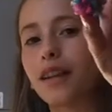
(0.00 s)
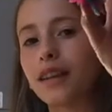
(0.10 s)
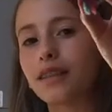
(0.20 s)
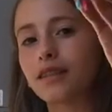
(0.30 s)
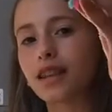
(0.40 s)
it
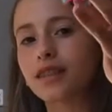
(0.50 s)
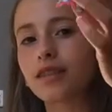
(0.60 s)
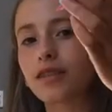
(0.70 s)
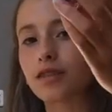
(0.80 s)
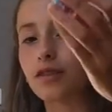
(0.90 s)
doesn't
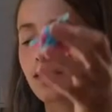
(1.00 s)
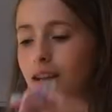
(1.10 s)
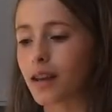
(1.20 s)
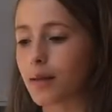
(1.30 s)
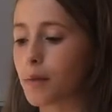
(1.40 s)
look too good
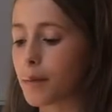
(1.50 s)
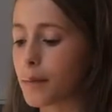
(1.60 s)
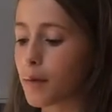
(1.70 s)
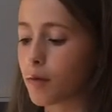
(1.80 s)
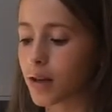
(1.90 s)
at the moment,
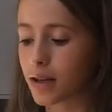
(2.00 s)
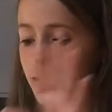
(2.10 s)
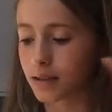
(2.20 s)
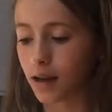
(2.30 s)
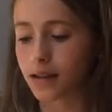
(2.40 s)
but we're going to
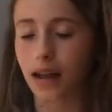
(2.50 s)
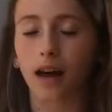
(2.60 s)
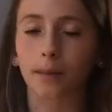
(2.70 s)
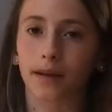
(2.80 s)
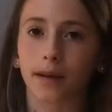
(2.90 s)
tidy it
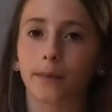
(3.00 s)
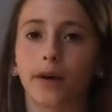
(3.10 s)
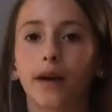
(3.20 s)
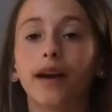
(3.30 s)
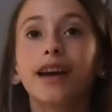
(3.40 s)
up in a
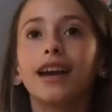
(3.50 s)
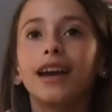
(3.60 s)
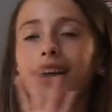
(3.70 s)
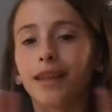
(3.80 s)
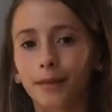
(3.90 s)

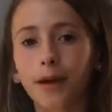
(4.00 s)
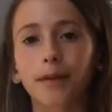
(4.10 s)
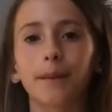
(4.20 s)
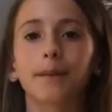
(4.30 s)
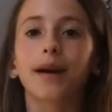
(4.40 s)

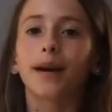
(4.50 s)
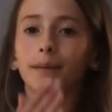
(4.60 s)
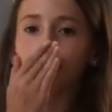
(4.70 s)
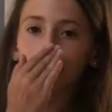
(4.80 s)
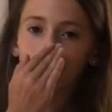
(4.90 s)
moment.
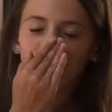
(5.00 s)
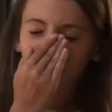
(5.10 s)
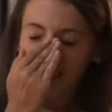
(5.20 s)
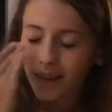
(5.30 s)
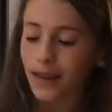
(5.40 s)
But
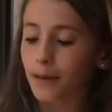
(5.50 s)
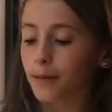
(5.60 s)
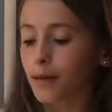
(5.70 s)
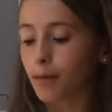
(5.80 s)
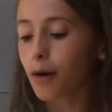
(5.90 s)

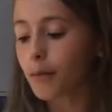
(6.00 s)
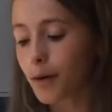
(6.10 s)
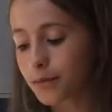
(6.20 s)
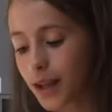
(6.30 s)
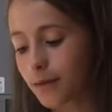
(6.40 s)
the
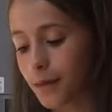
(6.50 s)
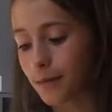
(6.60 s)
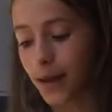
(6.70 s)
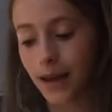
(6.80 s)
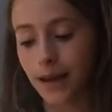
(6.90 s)
pom-poms I've been
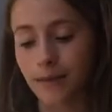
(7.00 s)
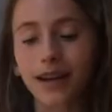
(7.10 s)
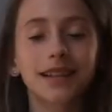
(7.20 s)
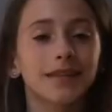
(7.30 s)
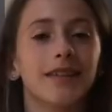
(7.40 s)
making might
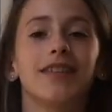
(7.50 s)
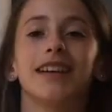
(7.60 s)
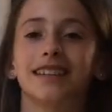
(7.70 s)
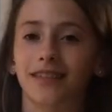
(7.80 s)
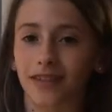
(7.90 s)
seem a
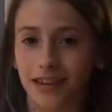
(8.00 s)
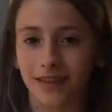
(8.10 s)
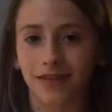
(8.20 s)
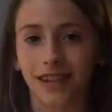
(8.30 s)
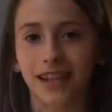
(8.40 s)
bit different
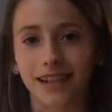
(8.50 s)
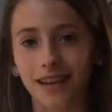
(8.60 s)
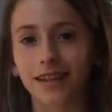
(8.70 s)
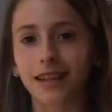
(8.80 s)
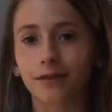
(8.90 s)
because there
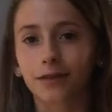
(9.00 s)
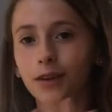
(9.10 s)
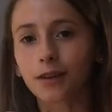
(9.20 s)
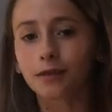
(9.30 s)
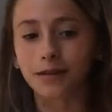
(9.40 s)
was a
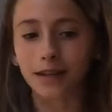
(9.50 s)
few